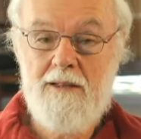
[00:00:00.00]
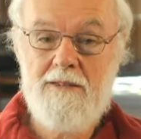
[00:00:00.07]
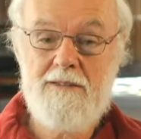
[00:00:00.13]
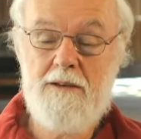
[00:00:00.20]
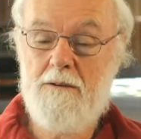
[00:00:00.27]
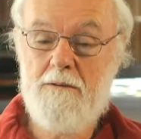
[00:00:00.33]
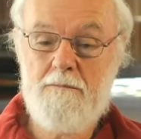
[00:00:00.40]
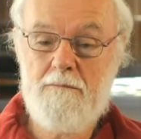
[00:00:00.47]

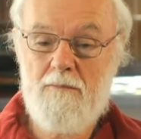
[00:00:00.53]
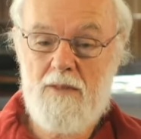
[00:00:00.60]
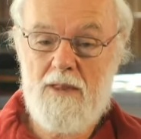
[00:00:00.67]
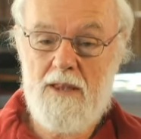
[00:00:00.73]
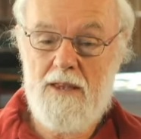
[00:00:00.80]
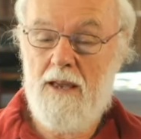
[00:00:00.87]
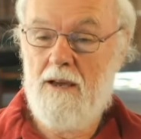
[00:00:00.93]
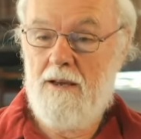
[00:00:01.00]
So
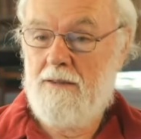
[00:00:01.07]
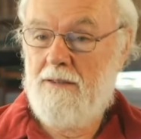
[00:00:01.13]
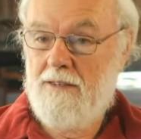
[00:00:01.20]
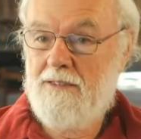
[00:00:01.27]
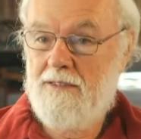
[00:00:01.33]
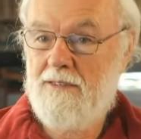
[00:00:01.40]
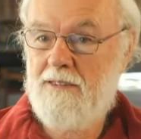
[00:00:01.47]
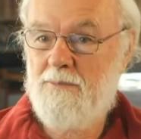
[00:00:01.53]
yeah,
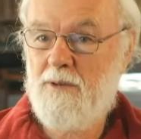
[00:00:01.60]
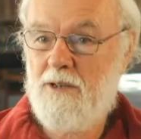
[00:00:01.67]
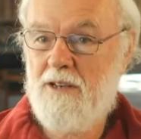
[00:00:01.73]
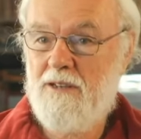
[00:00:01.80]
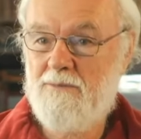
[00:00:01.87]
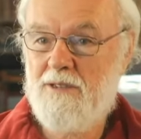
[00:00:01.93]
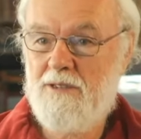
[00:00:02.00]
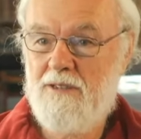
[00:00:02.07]
this, this
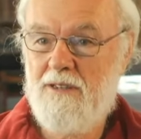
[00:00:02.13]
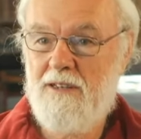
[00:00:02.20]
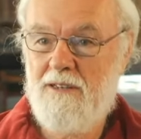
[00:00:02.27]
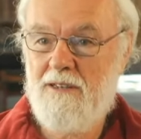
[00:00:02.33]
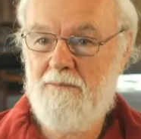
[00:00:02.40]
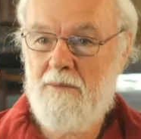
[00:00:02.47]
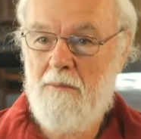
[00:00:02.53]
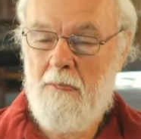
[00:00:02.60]
becomes a
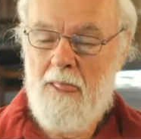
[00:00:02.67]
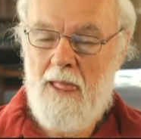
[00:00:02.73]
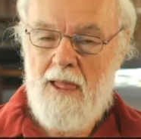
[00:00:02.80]
theme.